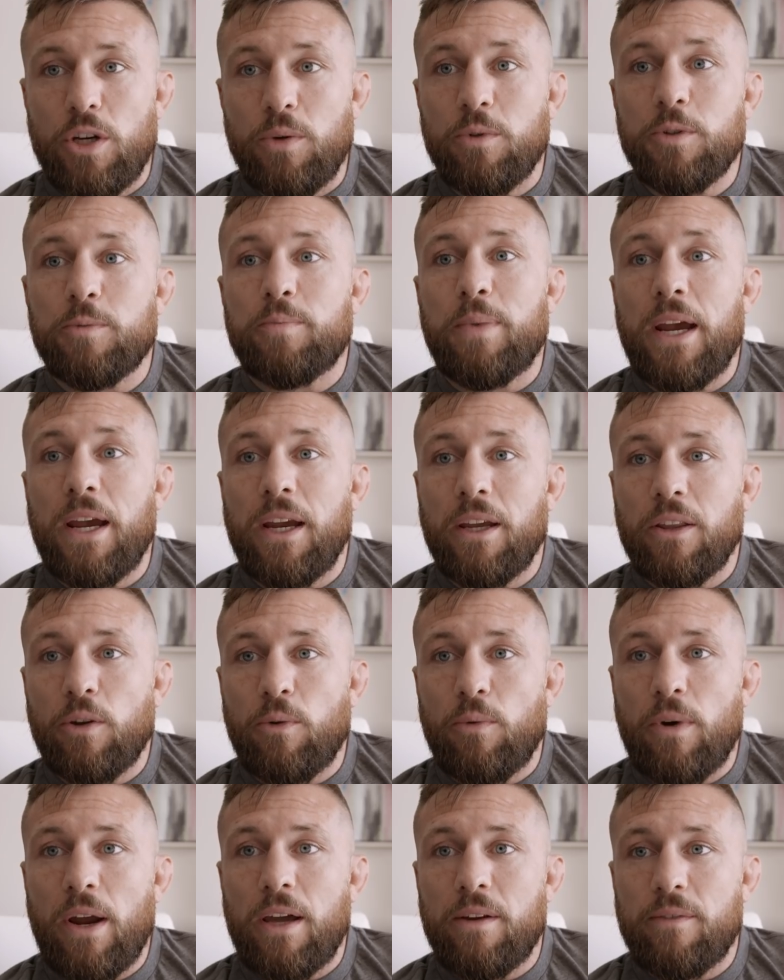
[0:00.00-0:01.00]
was paying the
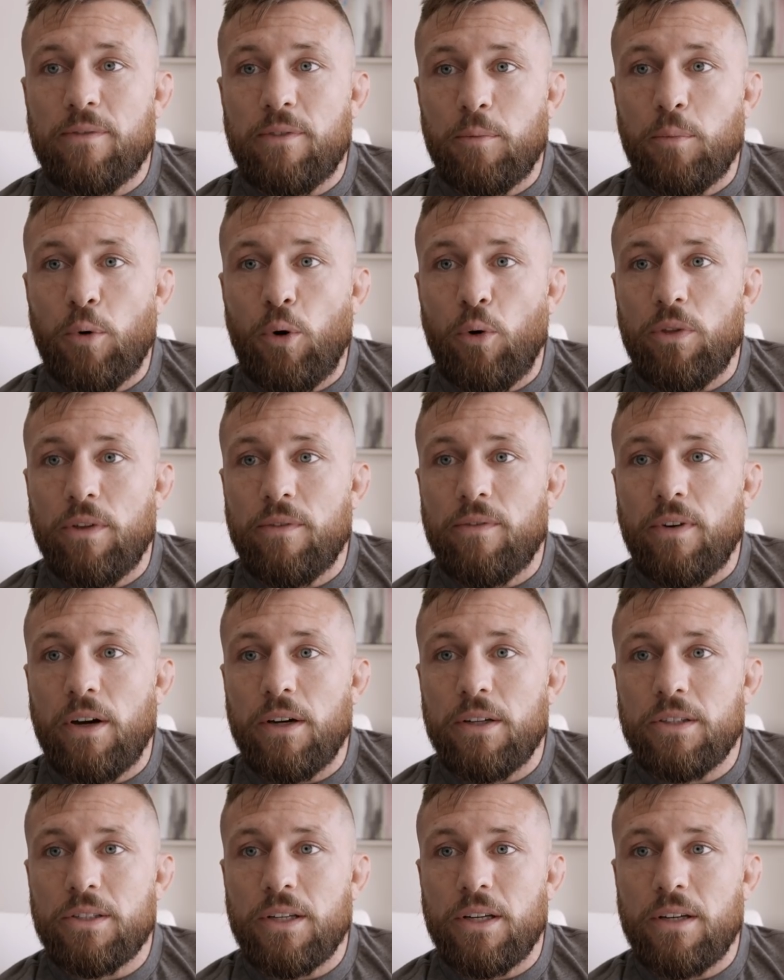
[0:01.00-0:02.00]
rent for both of
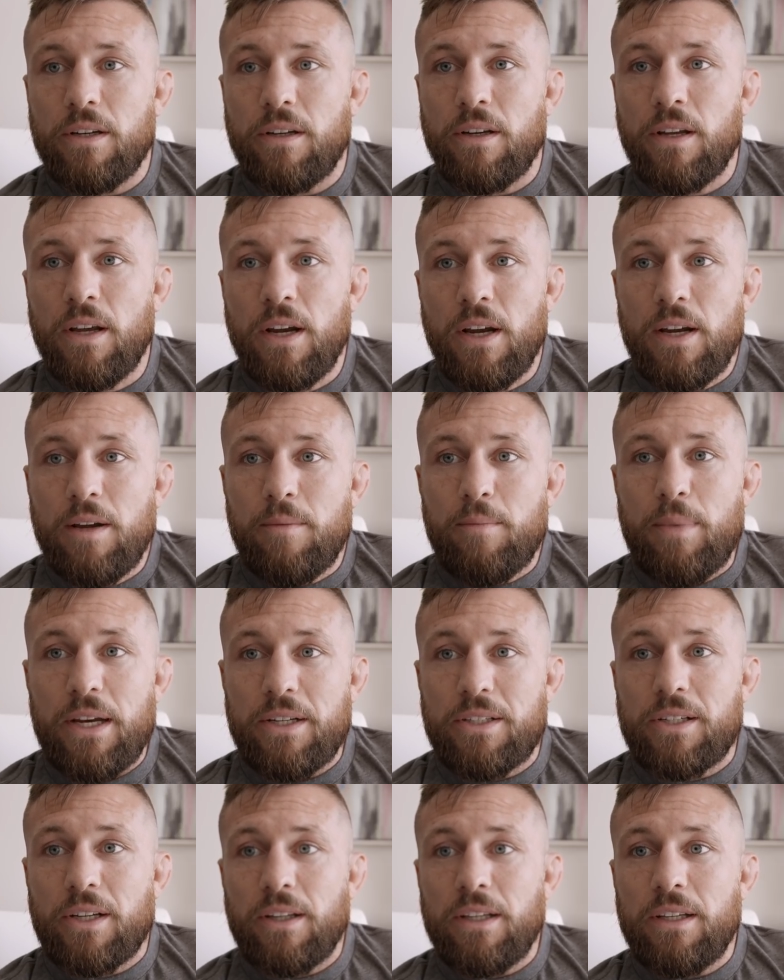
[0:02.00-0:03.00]
us and
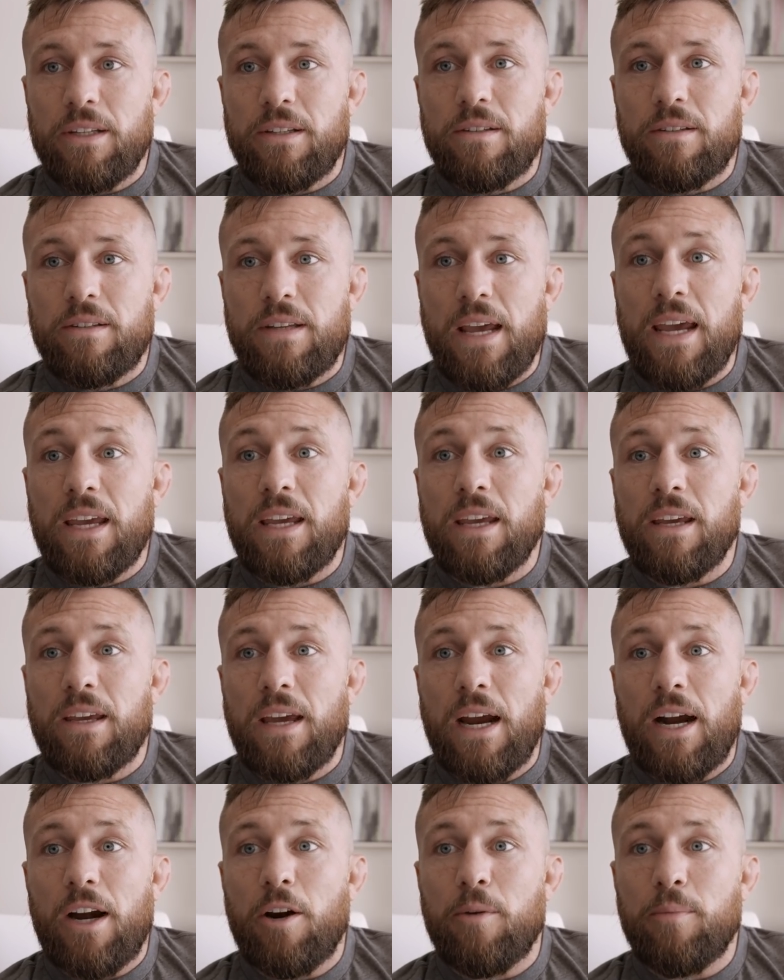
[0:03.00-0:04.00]
basically taking
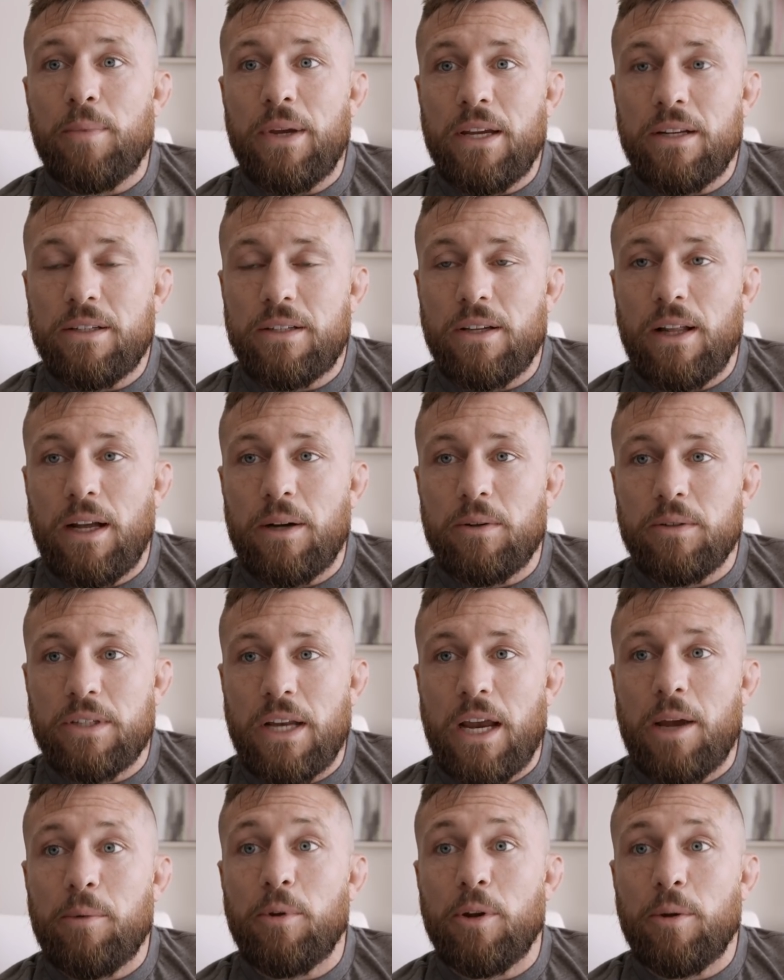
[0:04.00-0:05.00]
care of me until I was
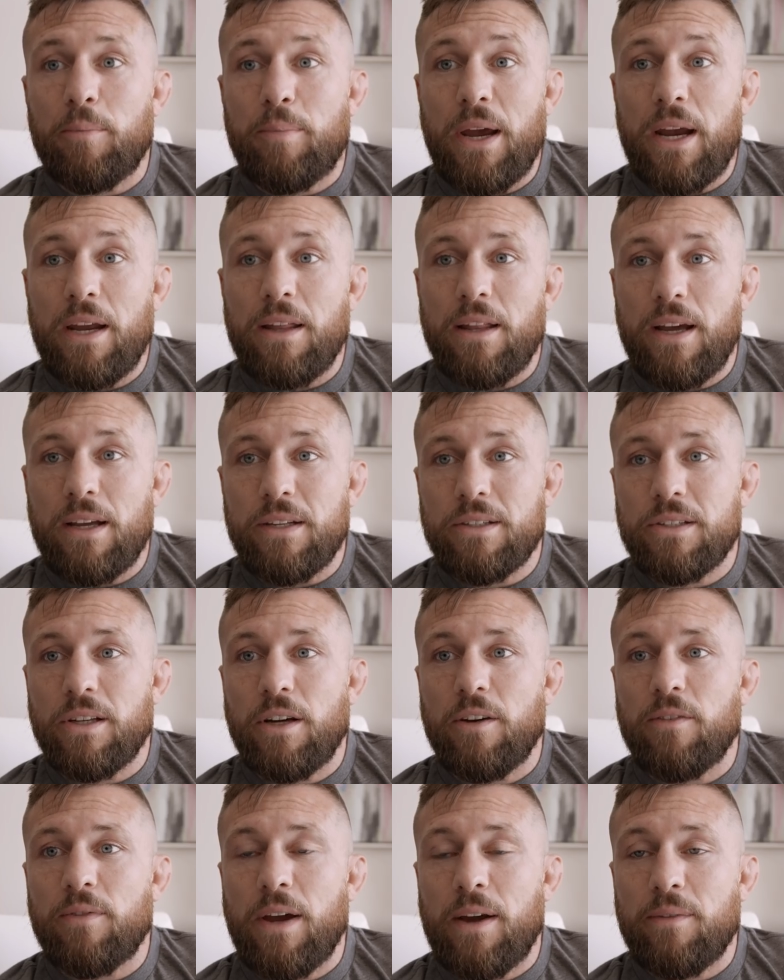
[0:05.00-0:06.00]
able to pay that
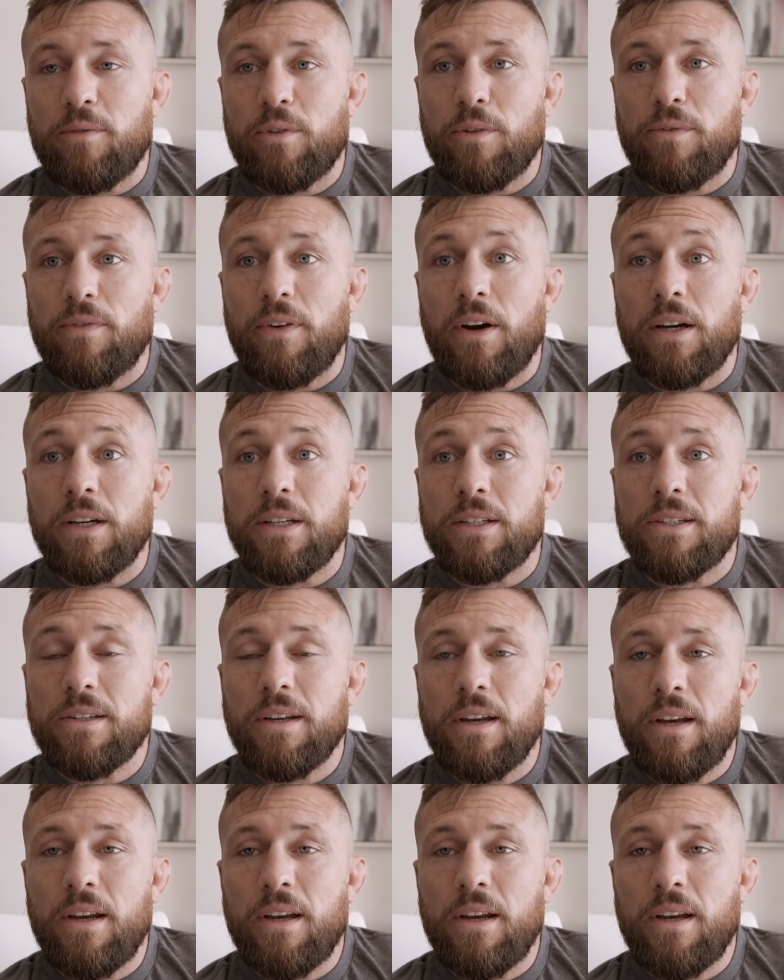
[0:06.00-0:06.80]
stuff after fights.